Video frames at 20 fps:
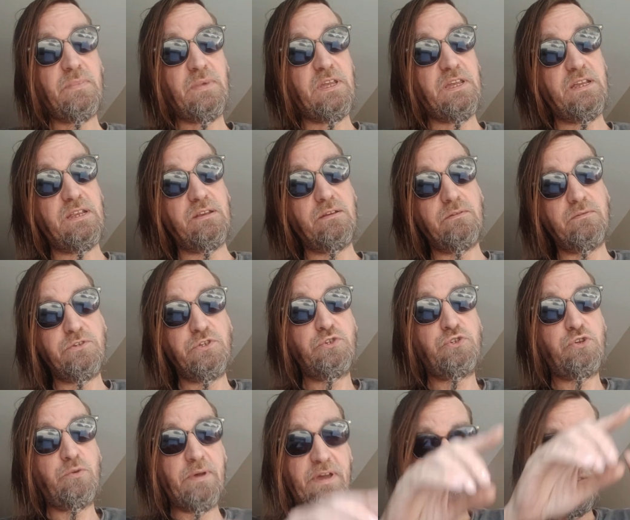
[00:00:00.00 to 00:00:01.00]
and
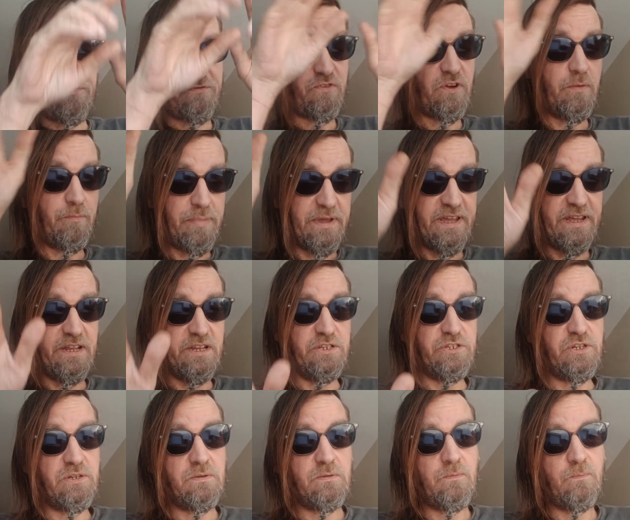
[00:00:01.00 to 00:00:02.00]
YouTube had a front
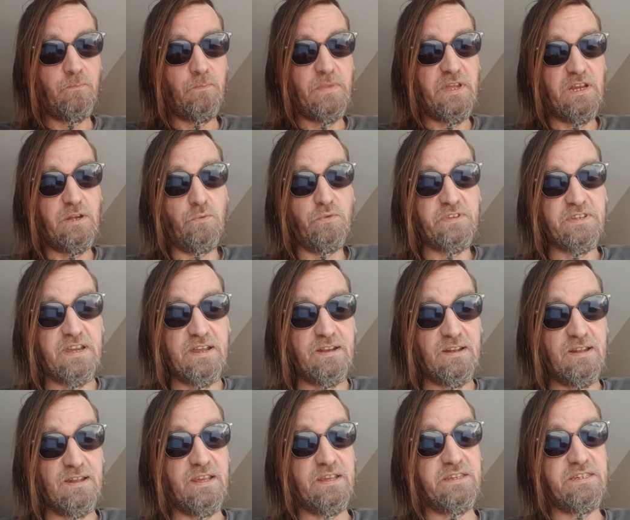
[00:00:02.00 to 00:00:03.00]
page, and it was kind
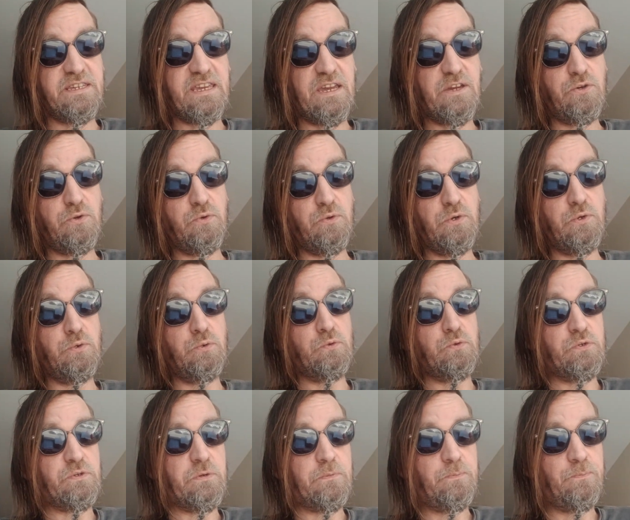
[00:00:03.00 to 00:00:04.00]
of like Yahoo
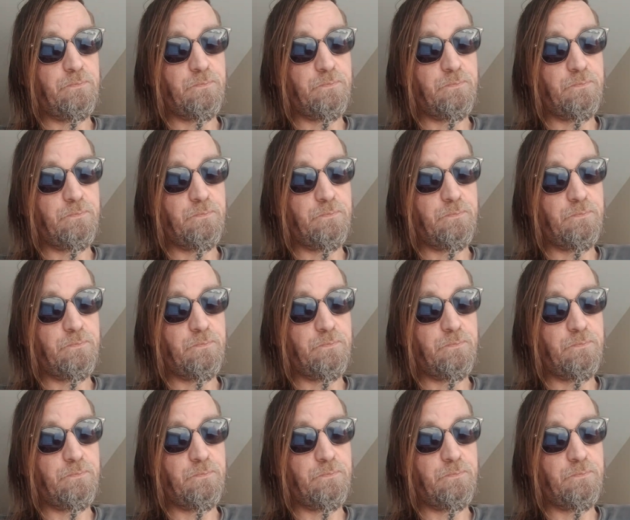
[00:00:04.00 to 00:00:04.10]
News.